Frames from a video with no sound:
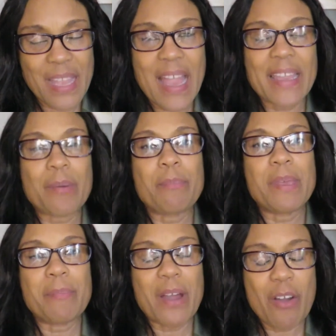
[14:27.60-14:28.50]
I
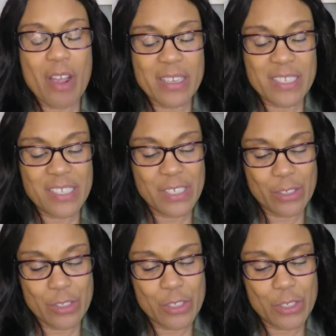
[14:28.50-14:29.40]
commit my heart to
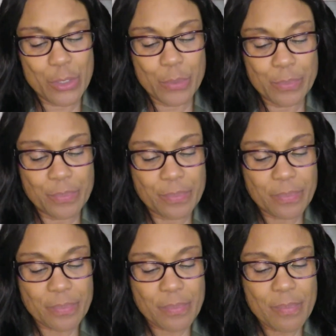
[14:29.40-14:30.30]
yielding to you.
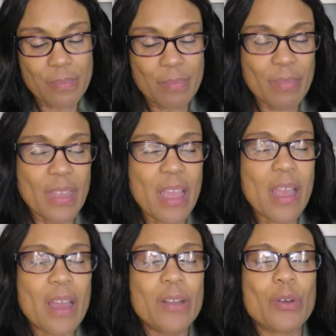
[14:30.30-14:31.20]

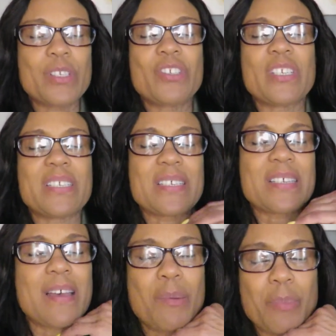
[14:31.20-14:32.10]
Lord
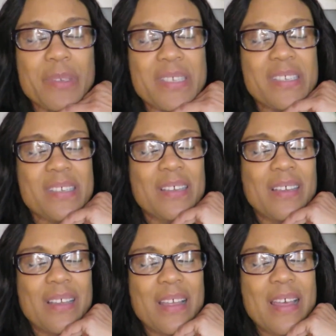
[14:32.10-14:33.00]
Jesus, help us.
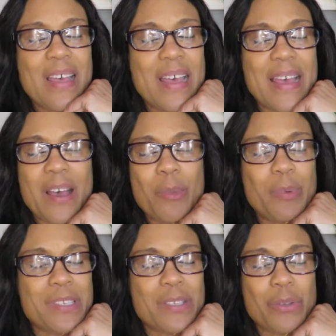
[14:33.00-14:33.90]

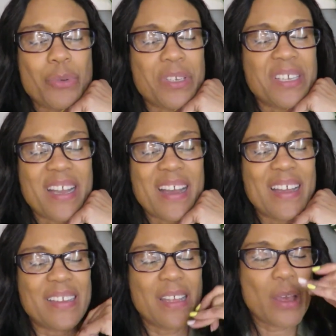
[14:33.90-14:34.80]
Help us, Lord God.